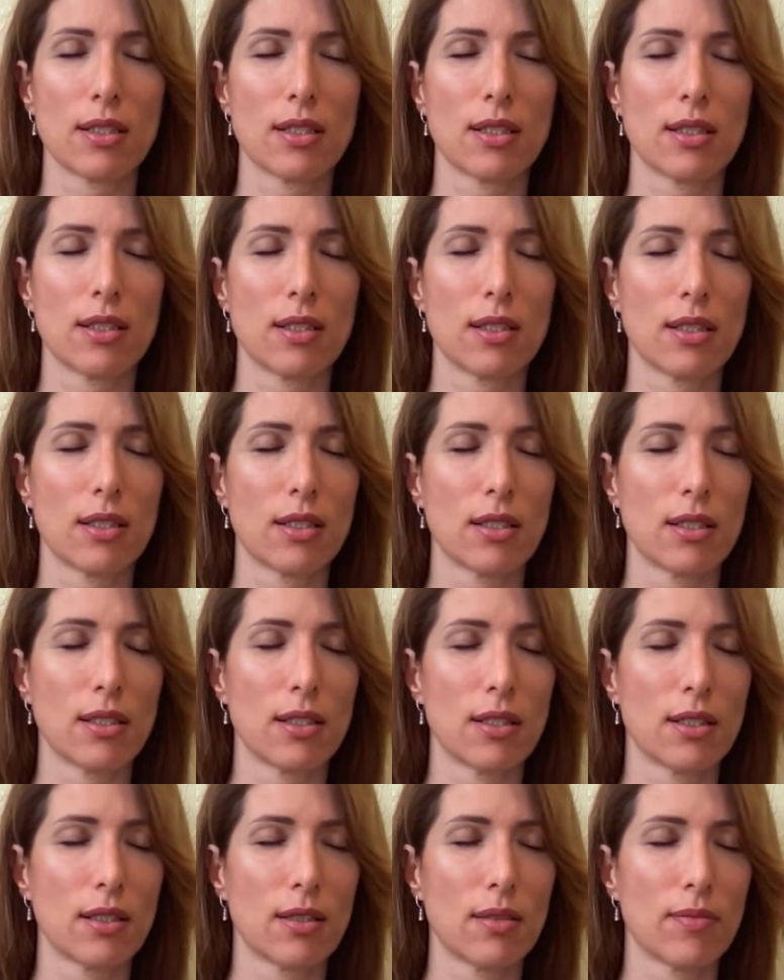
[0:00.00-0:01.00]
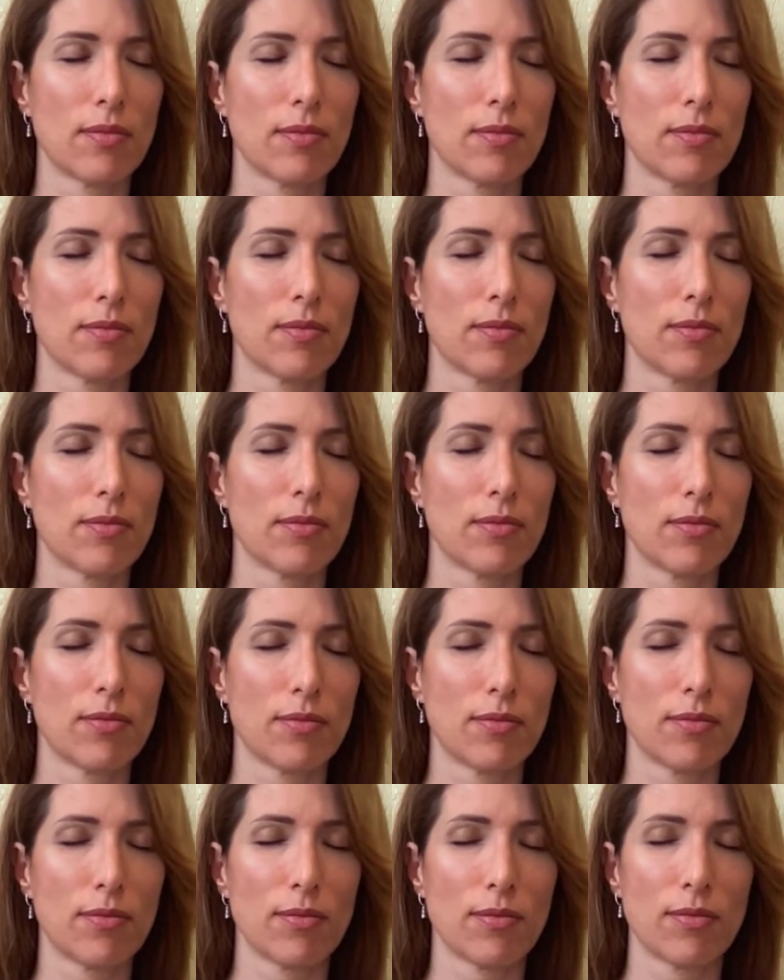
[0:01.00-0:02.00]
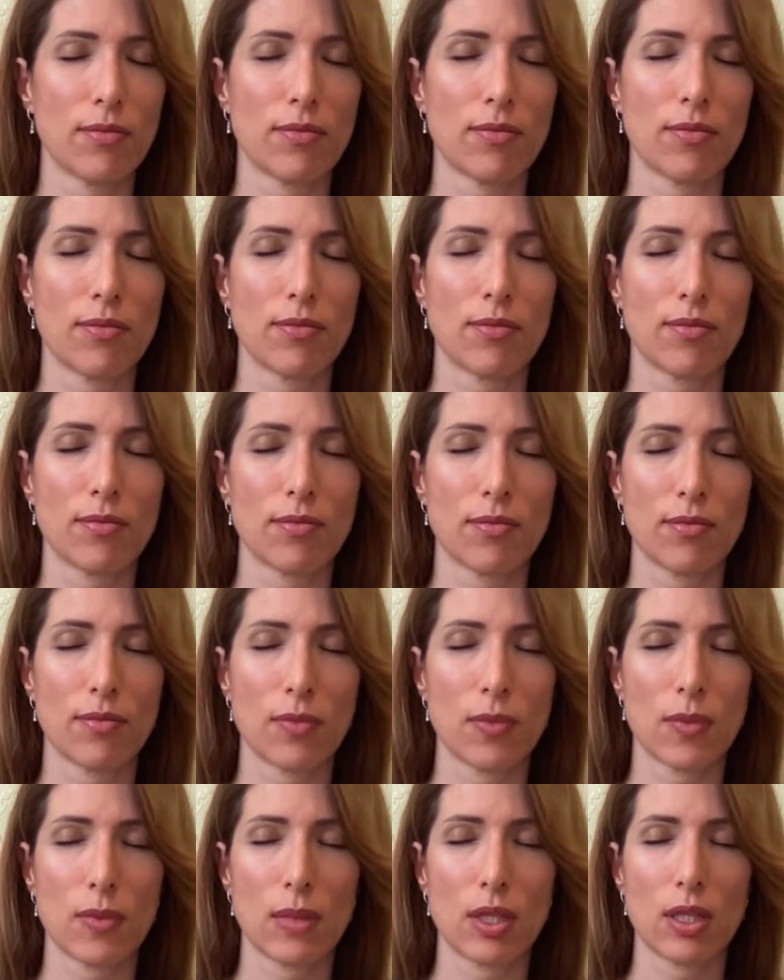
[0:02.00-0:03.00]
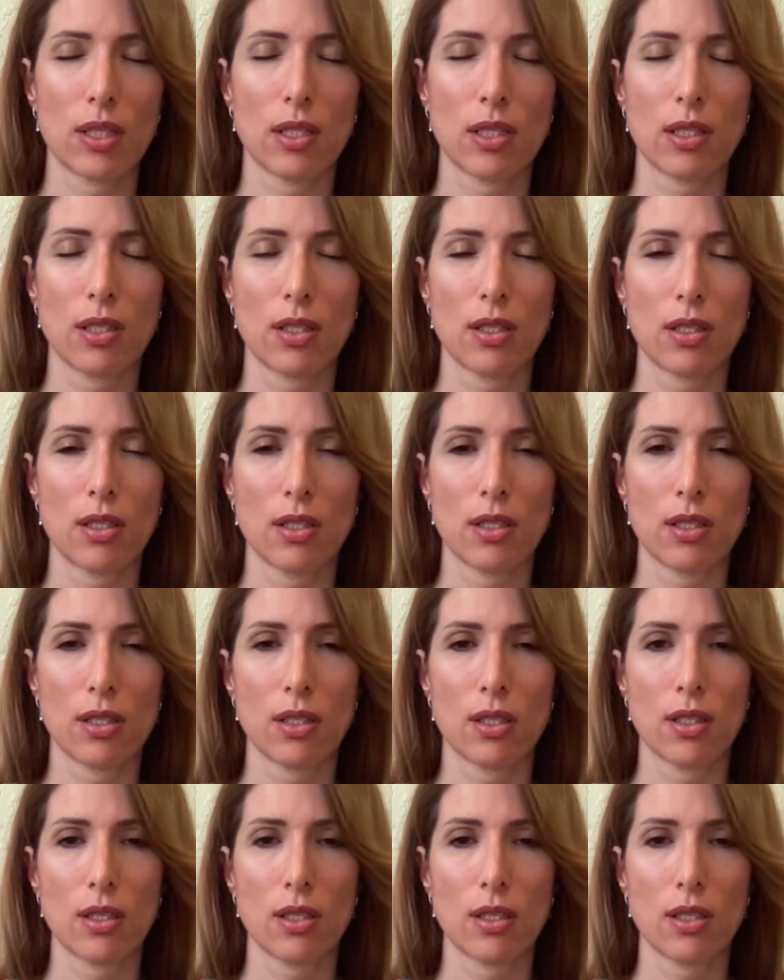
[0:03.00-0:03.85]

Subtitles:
[no speech]